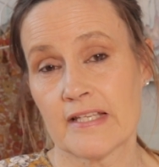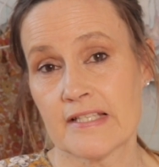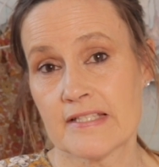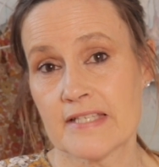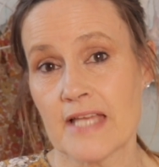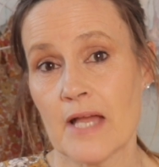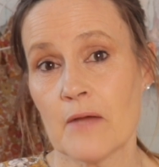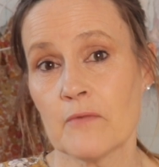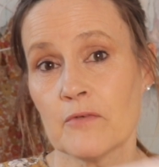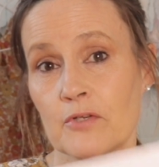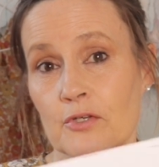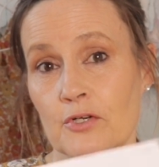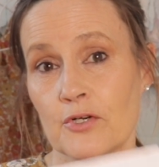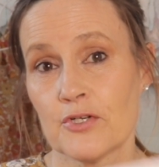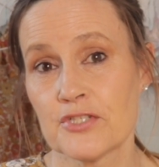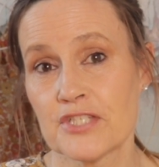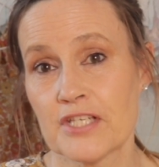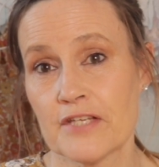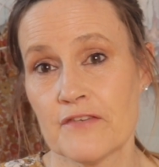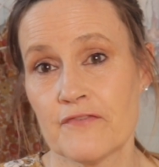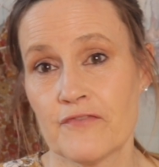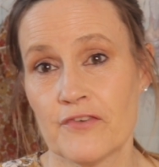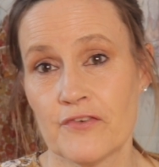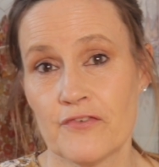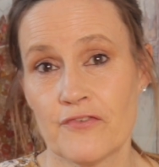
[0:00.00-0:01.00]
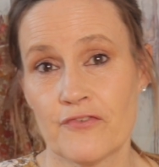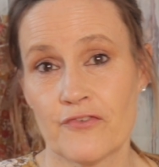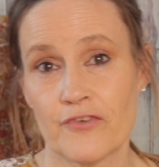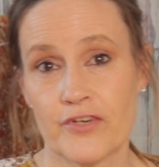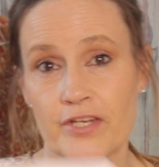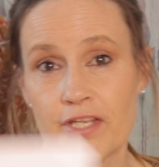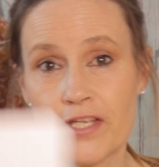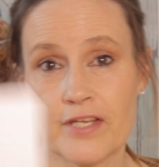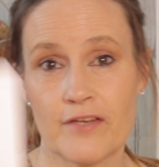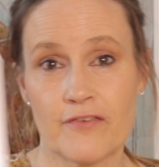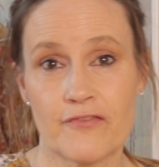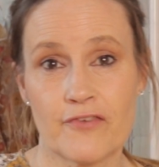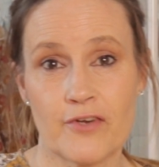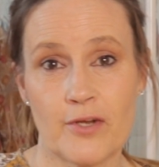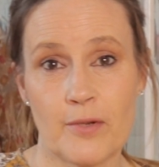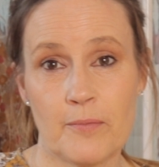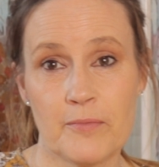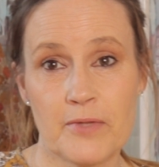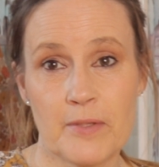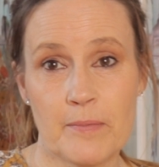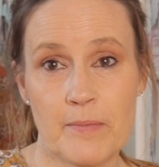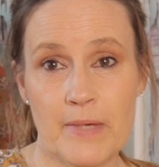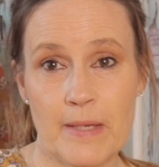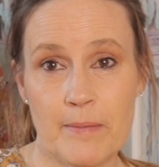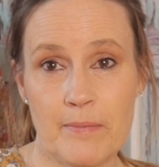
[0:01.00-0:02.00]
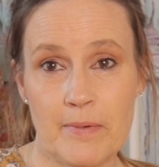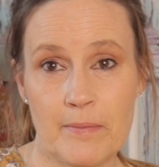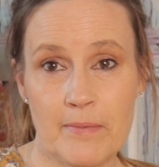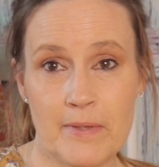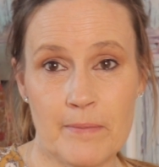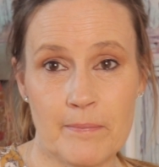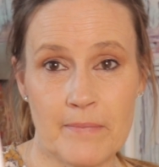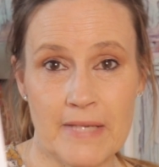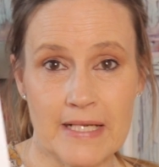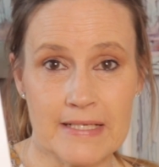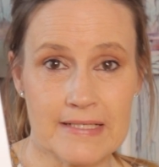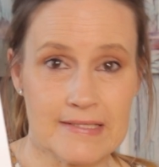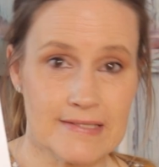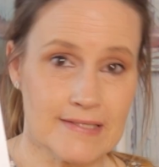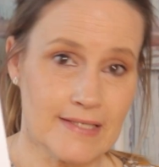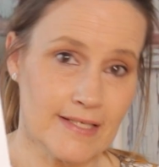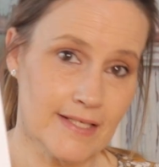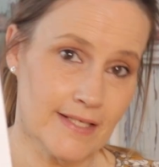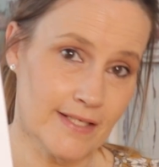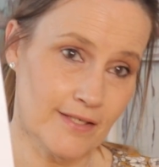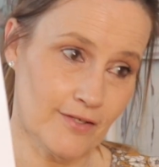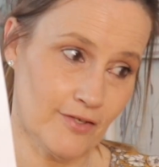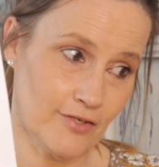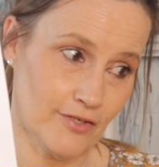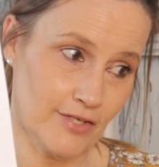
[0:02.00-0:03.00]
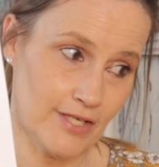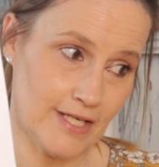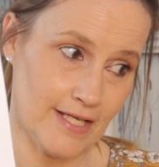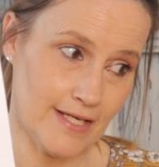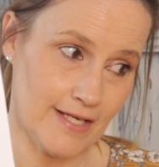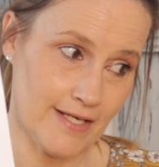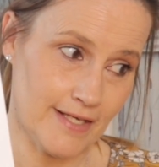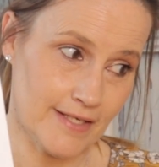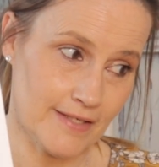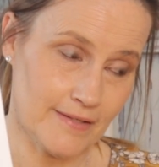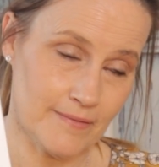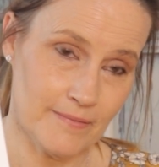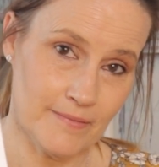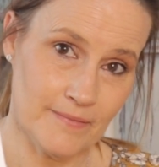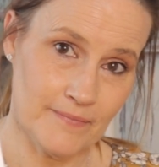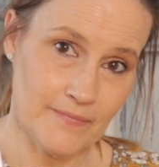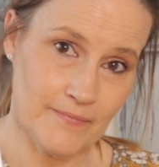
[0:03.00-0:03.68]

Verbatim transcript: download it for free from the Peppermint Magazine online.